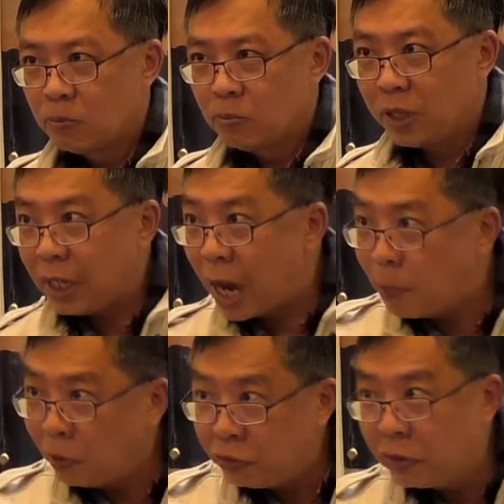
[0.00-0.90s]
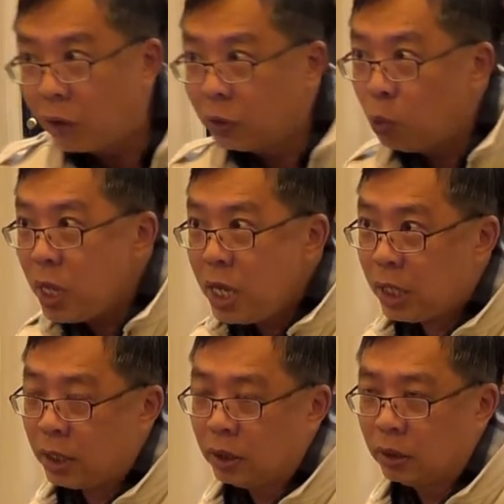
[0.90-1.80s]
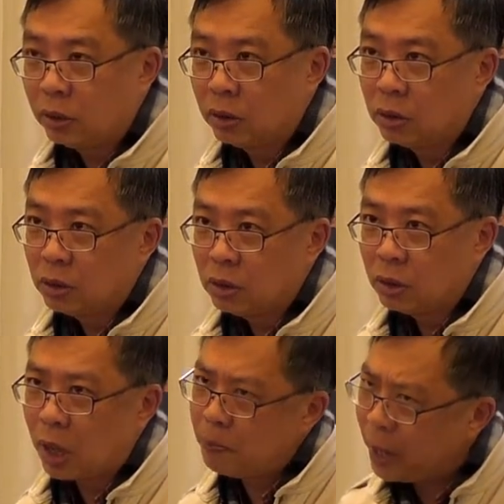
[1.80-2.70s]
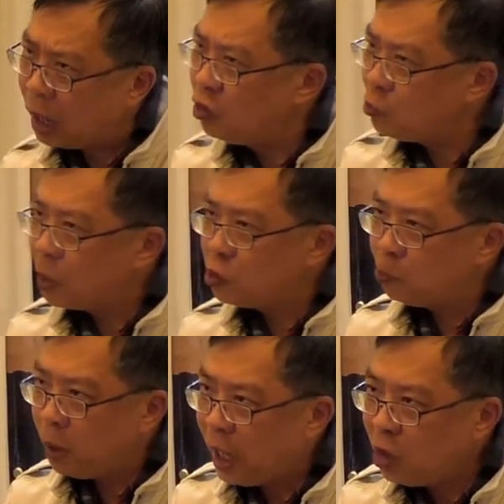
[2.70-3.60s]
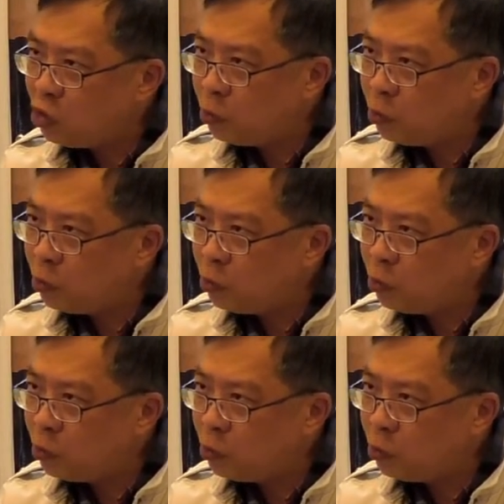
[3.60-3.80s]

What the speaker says: But then how about throughout the week? Our parents must pay